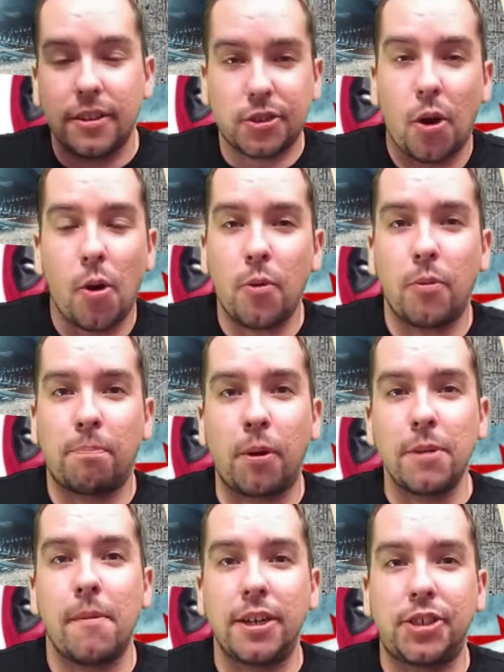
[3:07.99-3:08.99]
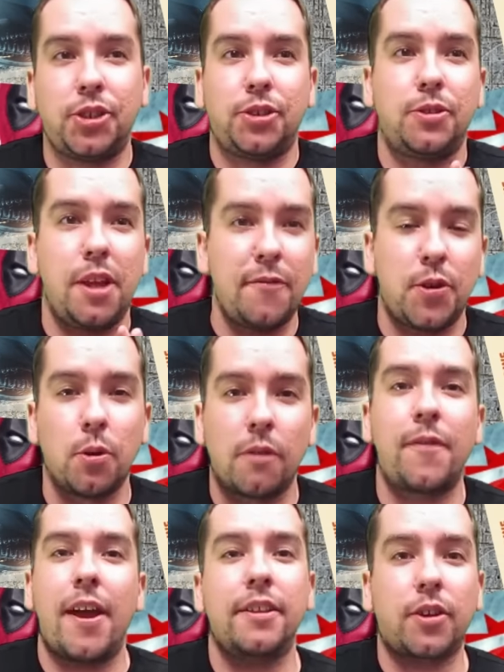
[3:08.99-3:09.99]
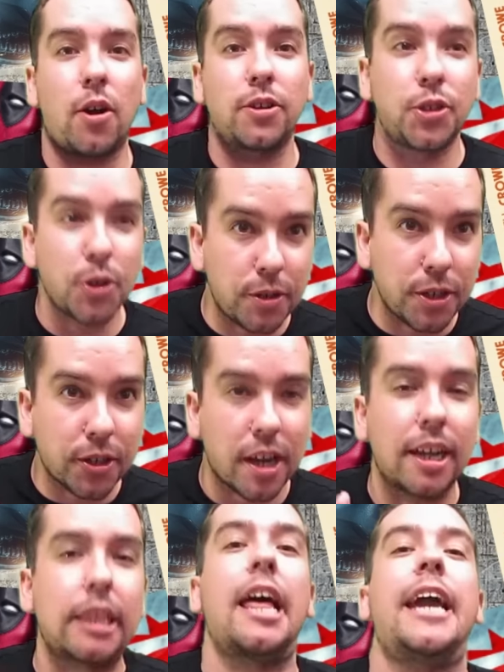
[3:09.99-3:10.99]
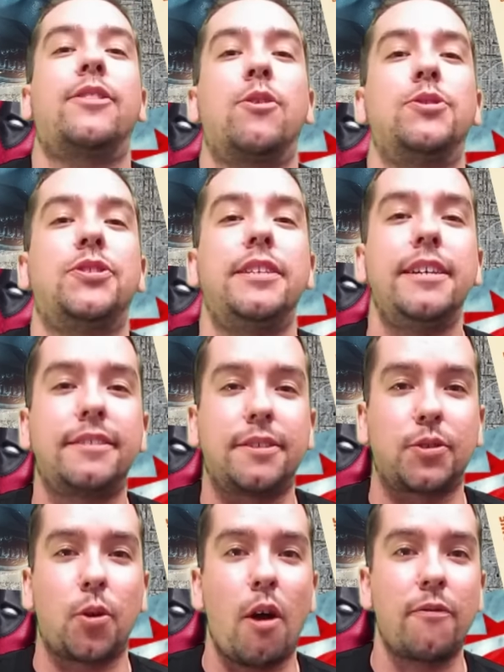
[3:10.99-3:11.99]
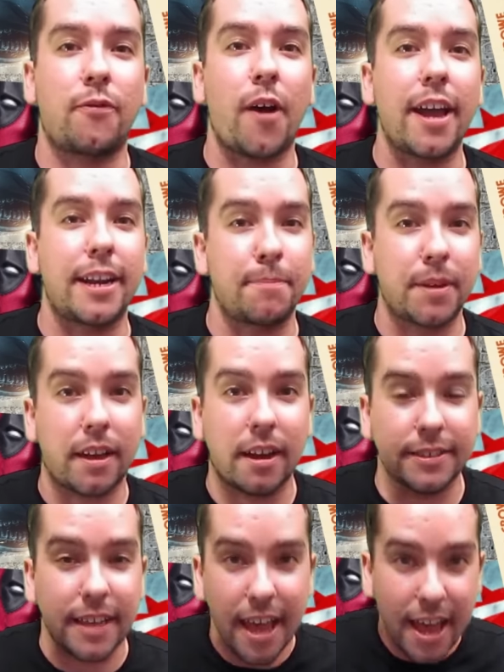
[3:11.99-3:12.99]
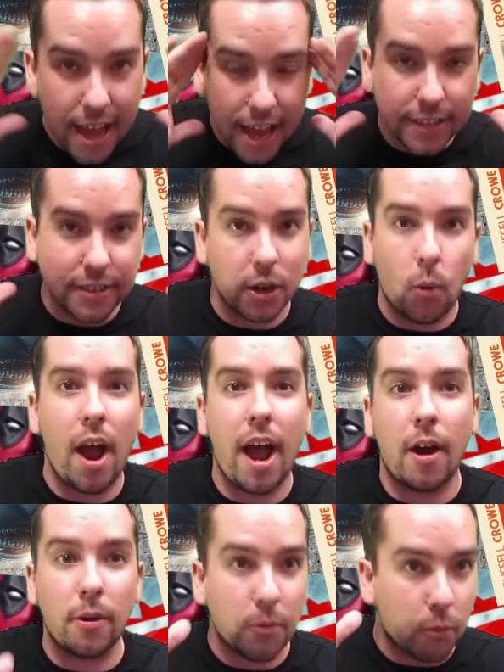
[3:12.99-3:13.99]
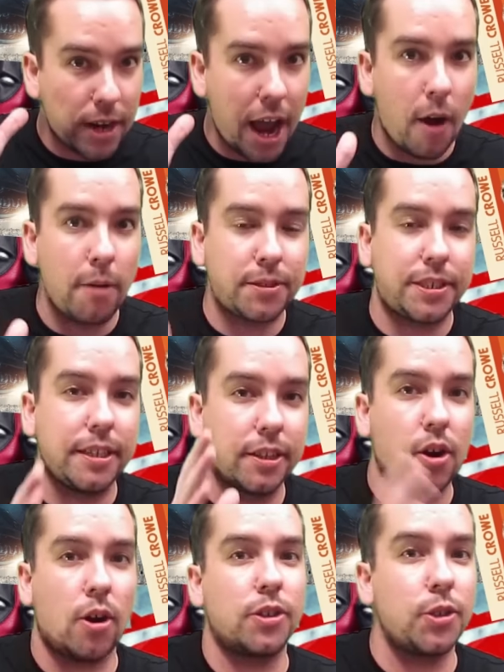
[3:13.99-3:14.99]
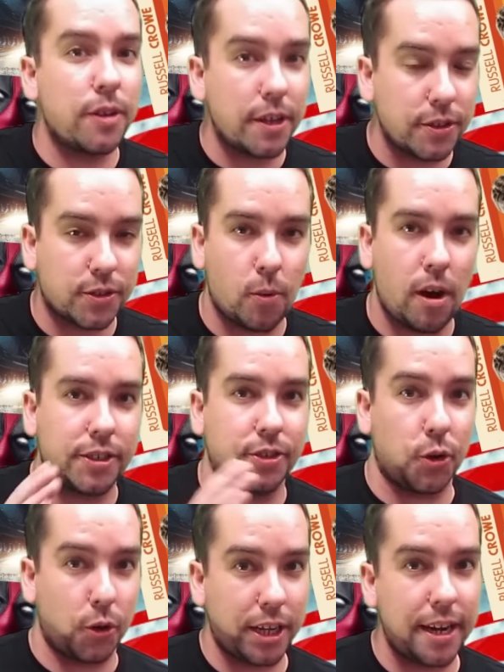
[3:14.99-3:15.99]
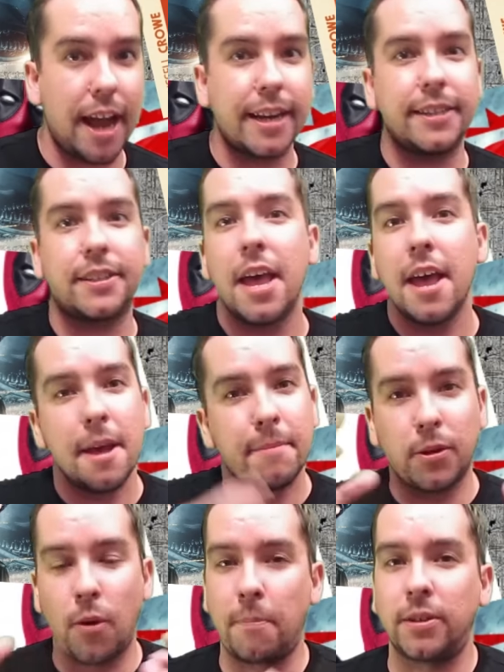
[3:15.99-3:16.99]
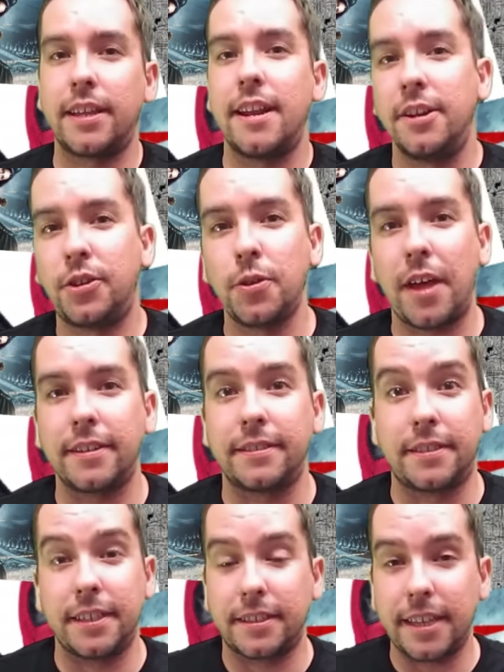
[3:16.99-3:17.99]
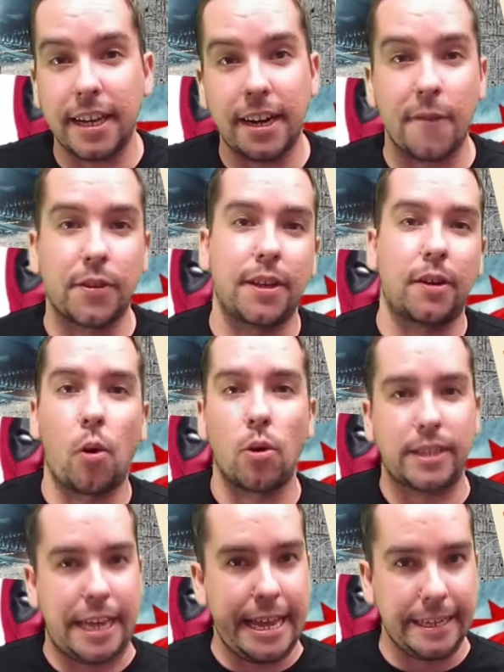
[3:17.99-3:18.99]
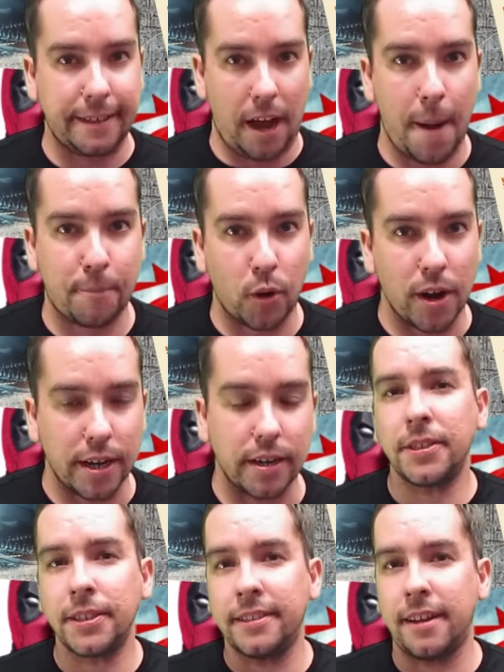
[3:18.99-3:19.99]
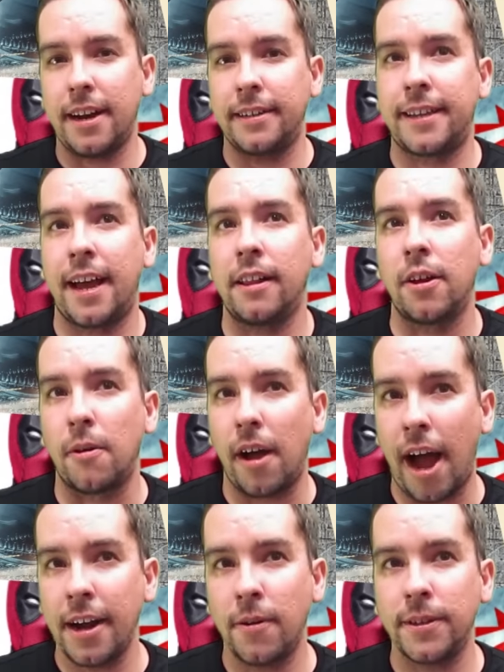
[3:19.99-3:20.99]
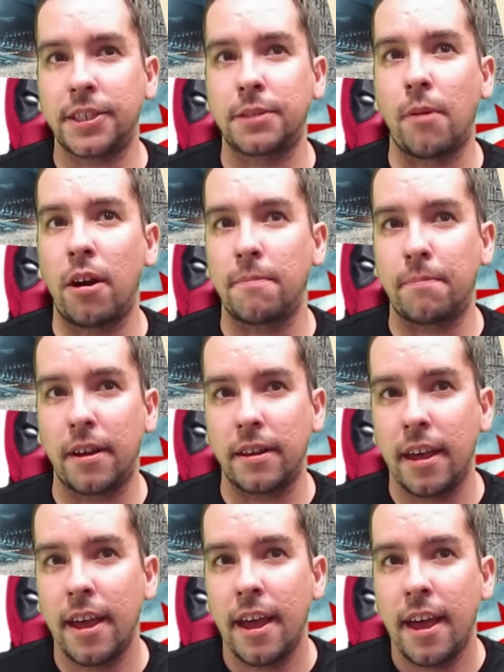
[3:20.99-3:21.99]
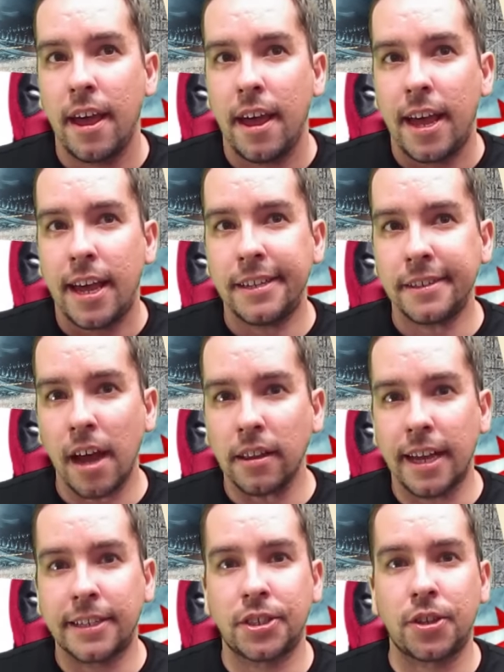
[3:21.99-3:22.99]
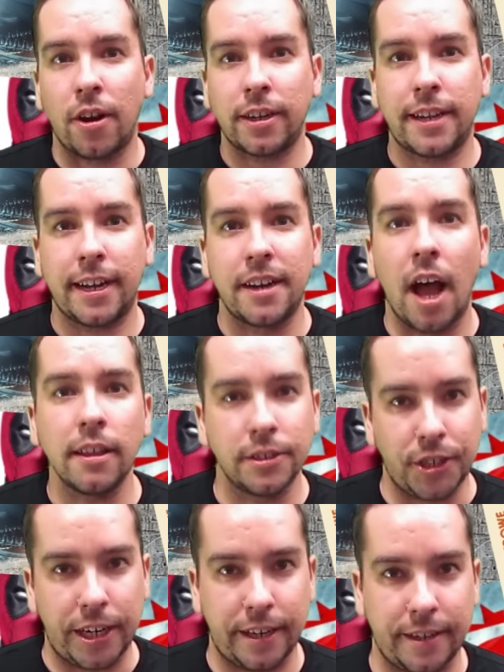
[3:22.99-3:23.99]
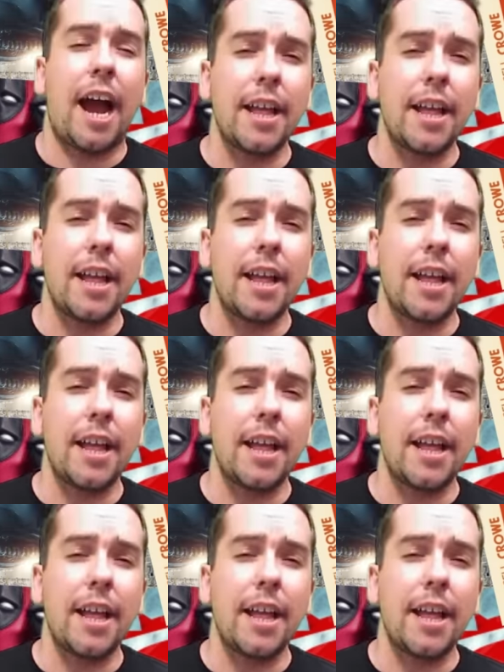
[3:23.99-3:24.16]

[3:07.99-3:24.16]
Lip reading: So, pretty much, if you were a fan of the cartoon, you're gonna like those scenes that they're all fighting because it's like, wow, now I'm seeing the cartoon I used to watch in the early 90s being represented in 2016 and everything, of course, is upgraded. Especially Donatello. I know he's smart, but he's got, like, Stark technology.